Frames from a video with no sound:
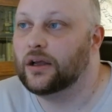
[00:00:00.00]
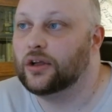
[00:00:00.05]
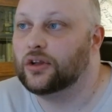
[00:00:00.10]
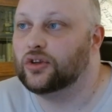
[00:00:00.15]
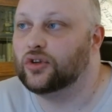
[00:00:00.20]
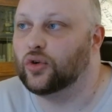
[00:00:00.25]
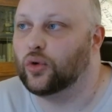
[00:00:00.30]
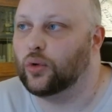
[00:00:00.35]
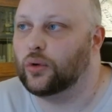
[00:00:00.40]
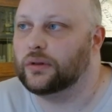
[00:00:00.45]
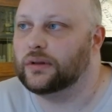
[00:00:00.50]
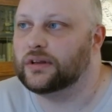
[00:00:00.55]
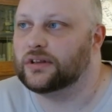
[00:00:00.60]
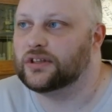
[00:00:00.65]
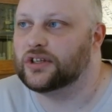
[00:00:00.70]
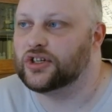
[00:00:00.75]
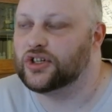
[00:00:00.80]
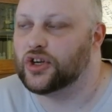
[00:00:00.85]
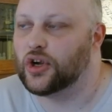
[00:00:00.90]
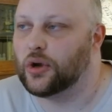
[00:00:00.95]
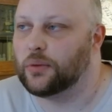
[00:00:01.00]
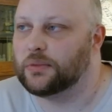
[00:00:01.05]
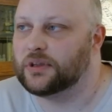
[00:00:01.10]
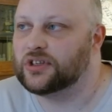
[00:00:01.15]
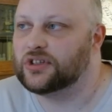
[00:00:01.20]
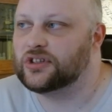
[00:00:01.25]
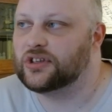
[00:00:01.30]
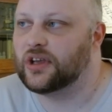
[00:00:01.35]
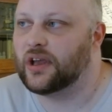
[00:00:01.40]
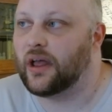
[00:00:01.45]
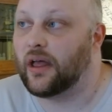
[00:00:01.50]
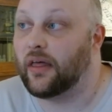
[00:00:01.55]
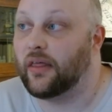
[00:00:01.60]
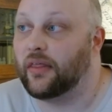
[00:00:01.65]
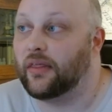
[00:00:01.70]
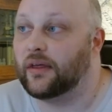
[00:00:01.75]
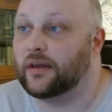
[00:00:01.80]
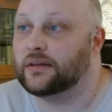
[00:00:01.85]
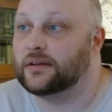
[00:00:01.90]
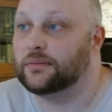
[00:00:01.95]
told the Germans
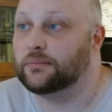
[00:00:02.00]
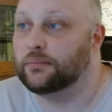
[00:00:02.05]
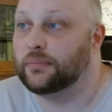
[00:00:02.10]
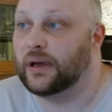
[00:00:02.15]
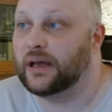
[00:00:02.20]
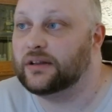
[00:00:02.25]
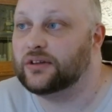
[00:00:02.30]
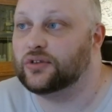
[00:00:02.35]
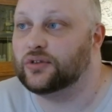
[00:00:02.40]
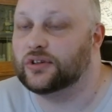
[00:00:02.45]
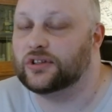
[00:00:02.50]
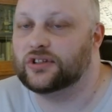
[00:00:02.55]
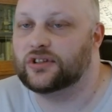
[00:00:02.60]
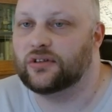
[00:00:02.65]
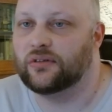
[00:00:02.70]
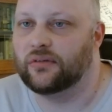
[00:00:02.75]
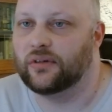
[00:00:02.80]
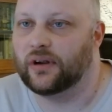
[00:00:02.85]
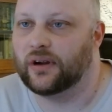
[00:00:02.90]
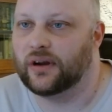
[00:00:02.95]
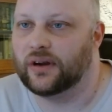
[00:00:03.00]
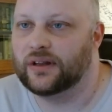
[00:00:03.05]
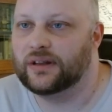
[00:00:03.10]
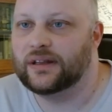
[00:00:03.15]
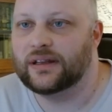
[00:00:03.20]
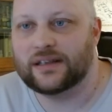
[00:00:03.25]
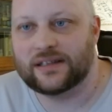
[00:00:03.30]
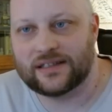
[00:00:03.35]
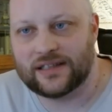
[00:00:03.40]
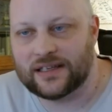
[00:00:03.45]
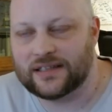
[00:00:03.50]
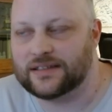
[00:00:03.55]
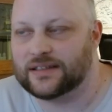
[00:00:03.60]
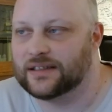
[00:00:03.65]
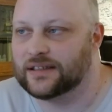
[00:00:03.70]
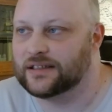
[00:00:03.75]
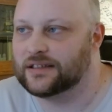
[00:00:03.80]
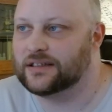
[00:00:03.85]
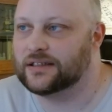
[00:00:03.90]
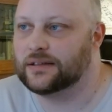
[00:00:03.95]
that the batteries were in
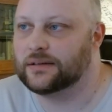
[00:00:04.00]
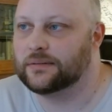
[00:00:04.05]
existence.